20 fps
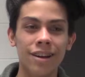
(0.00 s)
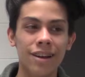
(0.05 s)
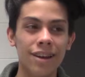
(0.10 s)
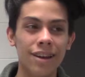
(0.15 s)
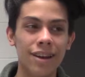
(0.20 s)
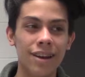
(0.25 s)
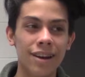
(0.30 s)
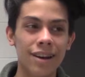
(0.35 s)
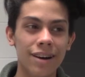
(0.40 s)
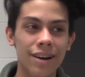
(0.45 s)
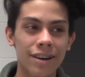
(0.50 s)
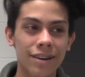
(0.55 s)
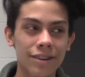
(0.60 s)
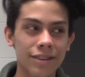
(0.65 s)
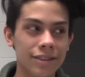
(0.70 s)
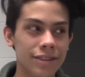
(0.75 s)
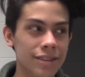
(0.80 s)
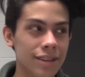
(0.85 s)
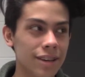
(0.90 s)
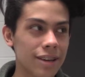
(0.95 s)
And I
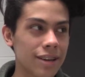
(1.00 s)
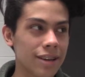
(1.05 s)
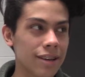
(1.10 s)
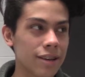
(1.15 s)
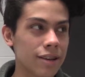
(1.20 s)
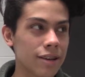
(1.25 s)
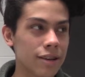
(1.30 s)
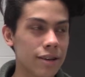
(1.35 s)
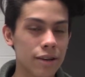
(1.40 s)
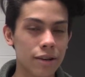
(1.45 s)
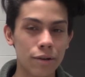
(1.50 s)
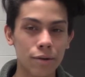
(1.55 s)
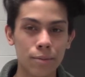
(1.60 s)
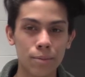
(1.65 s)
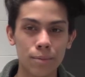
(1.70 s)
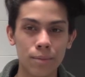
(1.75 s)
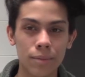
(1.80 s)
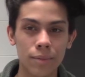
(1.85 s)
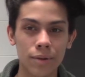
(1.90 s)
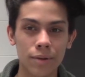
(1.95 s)
was like,
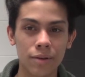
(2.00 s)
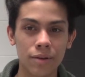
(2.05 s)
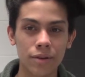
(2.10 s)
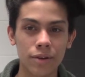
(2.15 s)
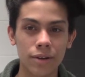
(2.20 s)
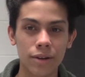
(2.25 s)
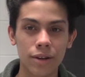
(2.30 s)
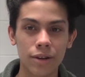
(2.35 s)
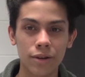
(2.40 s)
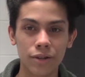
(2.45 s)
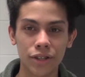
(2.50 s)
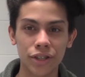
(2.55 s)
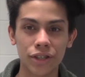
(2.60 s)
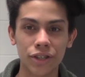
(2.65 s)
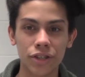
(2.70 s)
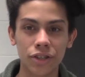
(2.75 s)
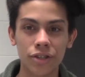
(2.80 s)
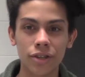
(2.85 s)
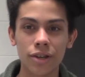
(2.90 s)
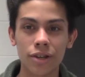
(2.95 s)
you know,
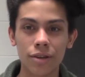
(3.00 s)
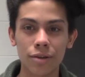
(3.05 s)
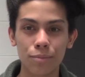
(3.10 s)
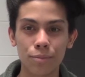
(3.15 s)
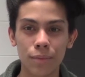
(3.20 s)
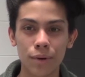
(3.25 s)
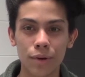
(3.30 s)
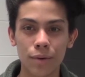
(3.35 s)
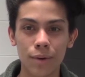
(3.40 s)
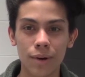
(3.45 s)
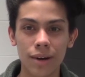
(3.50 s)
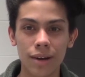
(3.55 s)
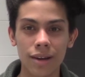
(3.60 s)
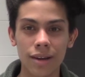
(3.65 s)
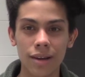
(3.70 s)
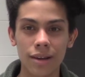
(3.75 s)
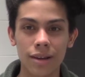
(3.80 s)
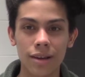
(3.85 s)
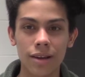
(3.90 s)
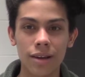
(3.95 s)
shh, be
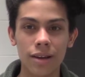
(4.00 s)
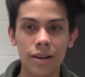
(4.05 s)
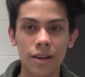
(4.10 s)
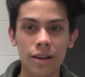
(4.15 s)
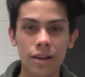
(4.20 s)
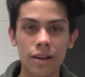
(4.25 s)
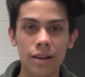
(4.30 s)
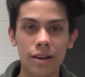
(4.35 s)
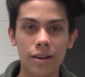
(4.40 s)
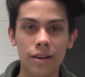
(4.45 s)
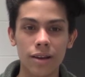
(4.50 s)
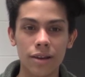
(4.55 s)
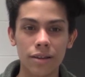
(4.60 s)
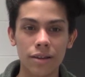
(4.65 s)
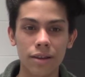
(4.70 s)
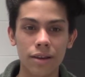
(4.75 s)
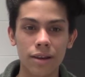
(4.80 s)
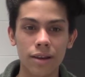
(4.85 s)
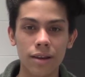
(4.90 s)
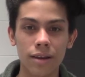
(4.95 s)
quiet, it's
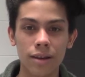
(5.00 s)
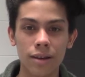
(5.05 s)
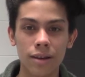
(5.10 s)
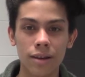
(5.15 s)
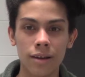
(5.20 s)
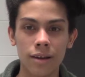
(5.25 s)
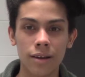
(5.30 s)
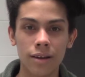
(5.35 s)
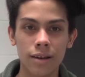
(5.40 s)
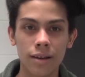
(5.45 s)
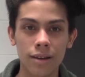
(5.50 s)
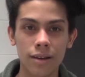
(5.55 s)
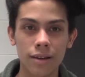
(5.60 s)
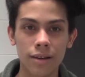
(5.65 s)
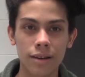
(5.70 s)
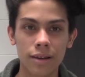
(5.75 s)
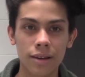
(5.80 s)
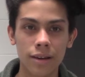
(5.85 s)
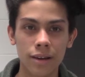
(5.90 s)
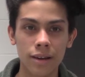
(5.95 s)
nothing.
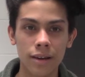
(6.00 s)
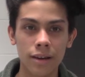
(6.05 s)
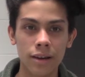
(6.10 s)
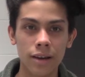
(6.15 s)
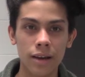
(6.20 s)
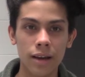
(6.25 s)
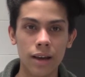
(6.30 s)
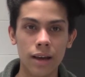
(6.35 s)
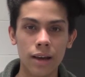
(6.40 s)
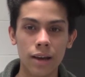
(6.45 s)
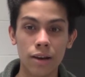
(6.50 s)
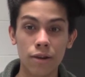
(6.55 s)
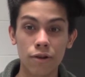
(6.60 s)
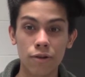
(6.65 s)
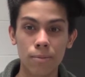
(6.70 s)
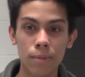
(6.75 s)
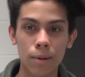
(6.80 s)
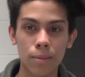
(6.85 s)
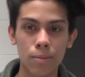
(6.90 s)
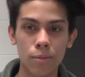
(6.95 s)
And it was
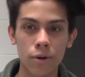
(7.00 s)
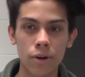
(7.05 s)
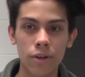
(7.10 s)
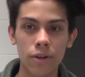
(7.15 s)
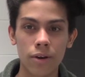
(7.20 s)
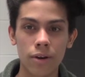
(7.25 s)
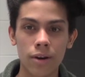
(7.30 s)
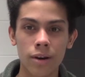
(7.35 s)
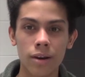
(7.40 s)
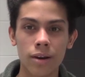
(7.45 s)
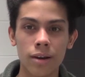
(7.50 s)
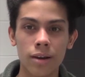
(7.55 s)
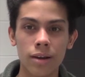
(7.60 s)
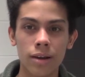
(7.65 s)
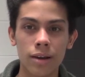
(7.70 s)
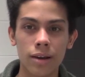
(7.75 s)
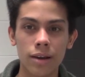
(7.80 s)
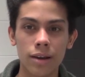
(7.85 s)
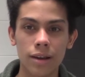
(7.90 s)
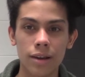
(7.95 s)
my brother.
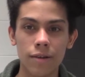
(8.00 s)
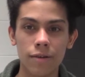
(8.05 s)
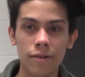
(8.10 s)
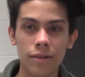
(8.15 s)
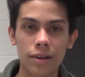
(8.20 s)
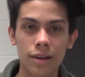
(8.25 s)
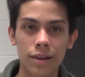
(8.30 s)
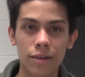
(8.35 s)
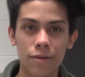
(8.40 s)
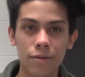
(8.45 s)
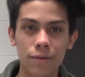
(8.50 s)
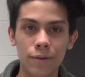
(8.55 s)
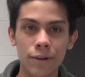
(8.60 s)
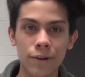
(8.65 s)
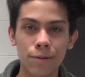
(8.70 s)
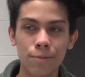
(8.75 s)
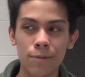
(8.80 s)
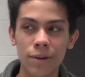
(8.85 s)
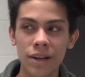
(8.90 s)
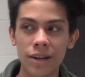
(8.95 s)
He was like, what do
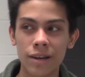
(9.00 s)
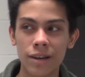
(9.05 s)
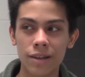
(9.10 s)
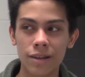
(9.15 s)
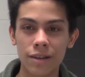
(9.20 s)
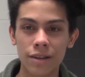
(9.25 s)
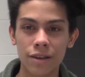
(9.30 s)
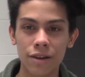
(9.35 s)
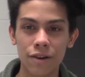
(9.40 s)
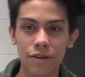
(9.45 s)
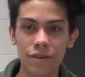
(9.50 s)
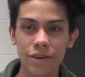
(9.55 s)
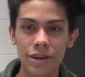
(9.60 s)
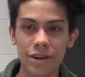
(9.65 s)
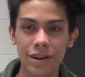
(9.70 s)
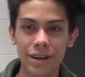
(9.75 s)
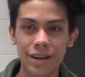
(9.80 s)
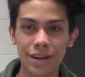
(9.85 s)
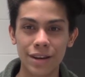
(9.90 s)
you mean nothing? You over here eating